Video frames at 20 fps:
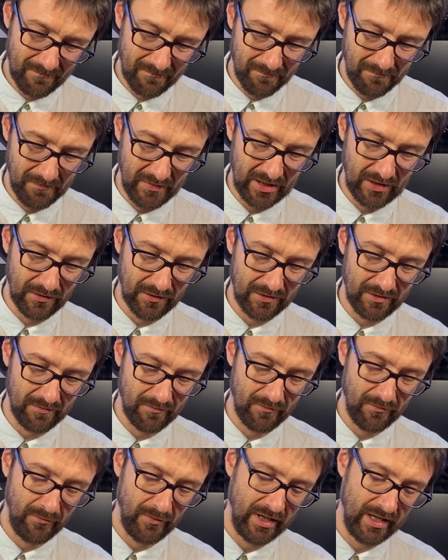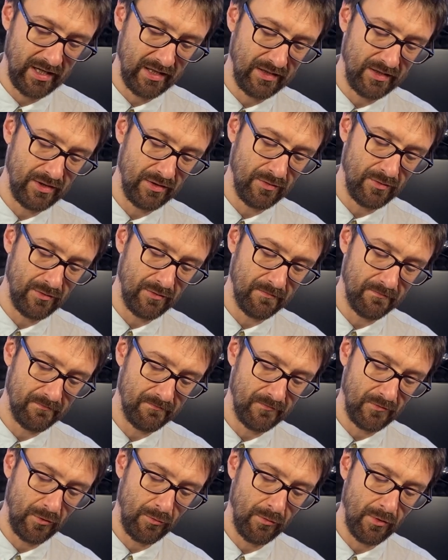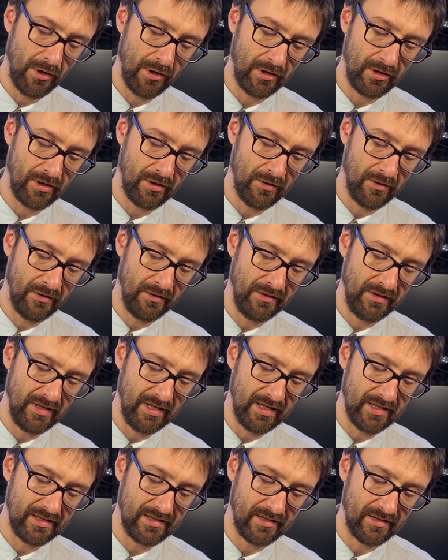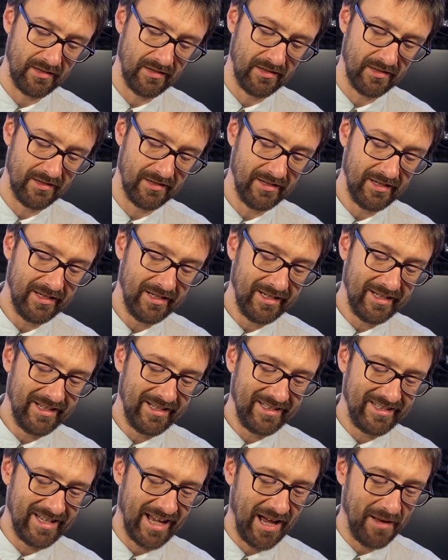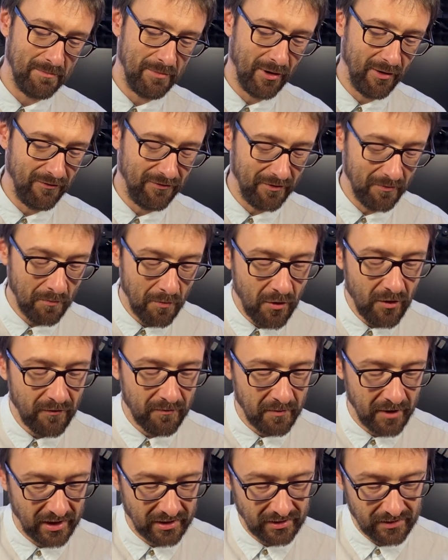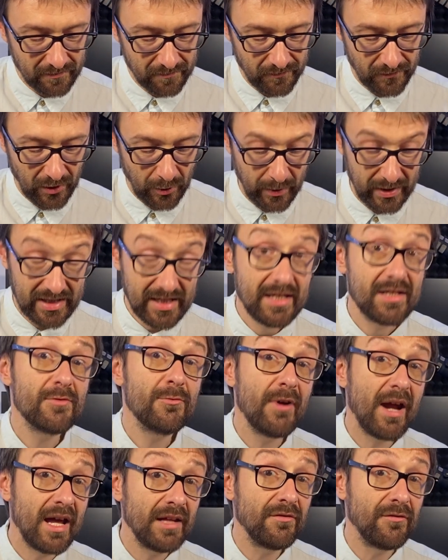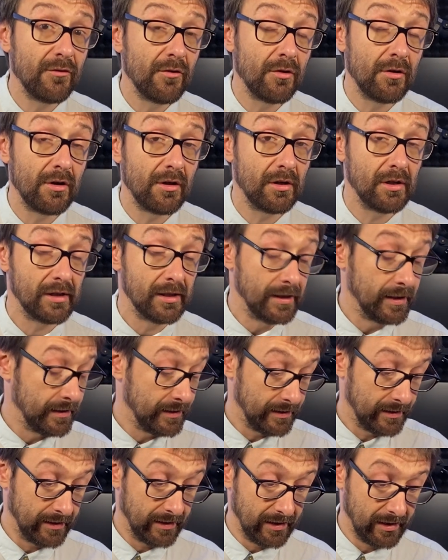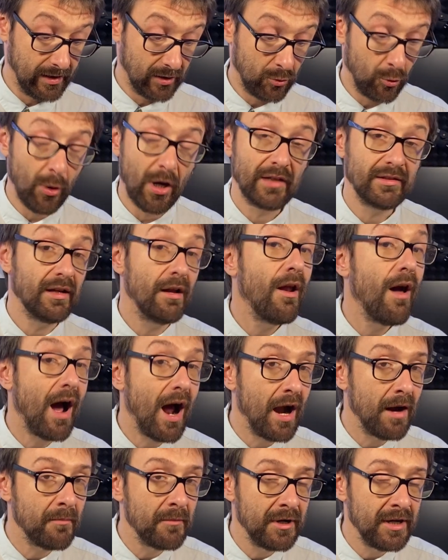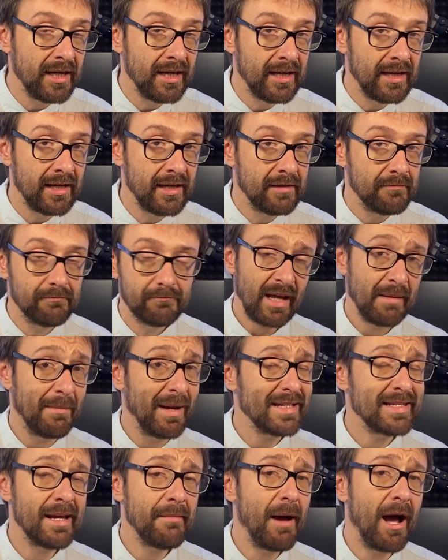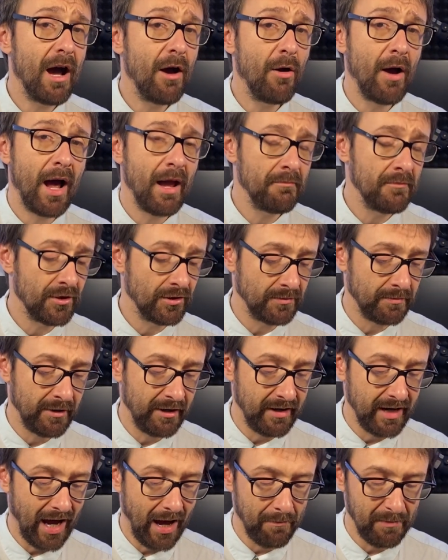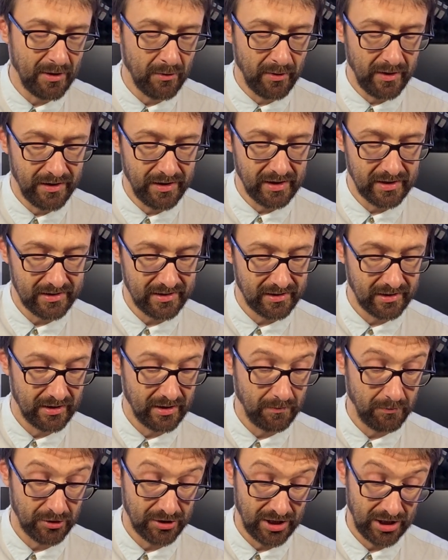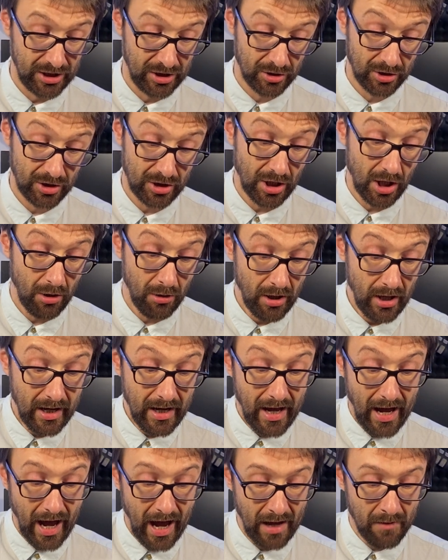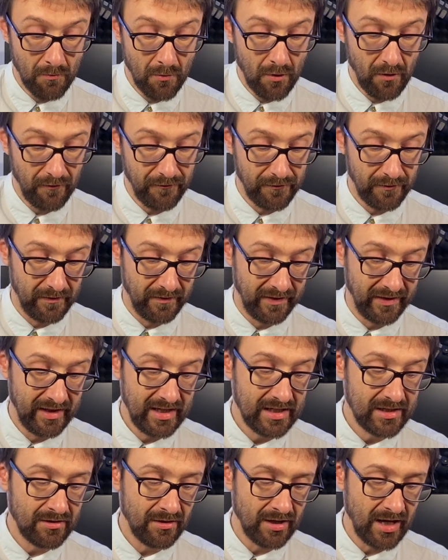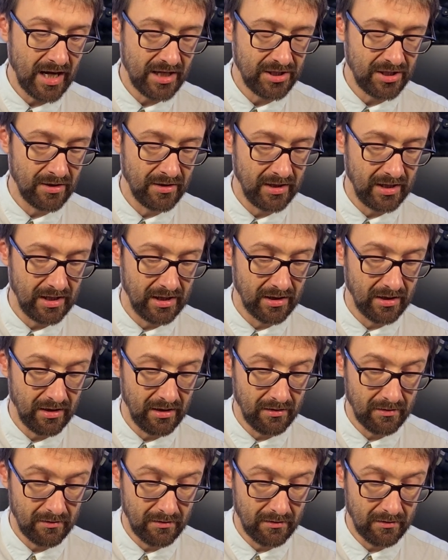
because we need to work on this type of movement, which is great for quartal harmony, but somehow I'm not very happy with this position. So I move this connection here.